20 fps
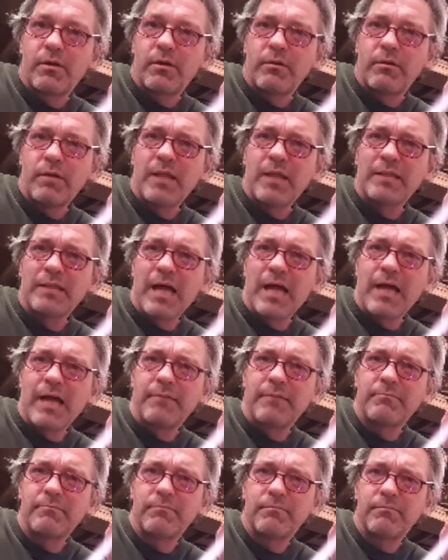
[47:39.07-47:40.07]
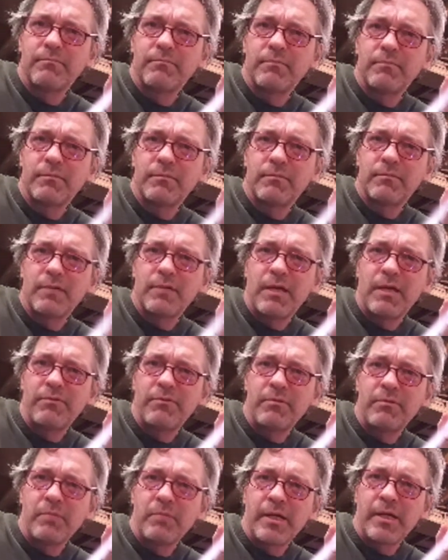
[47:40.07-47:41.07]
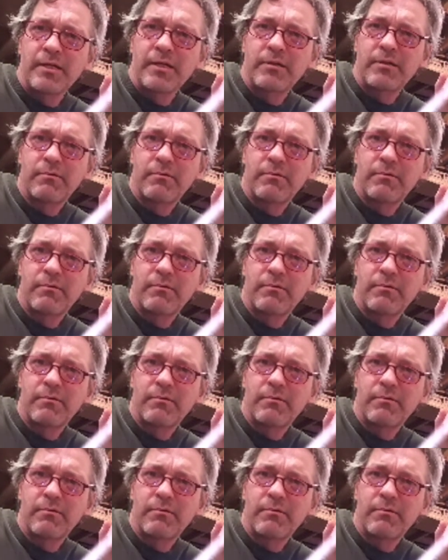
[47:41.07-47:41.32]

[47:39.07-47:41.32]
Not a lot. I wouldn't mind.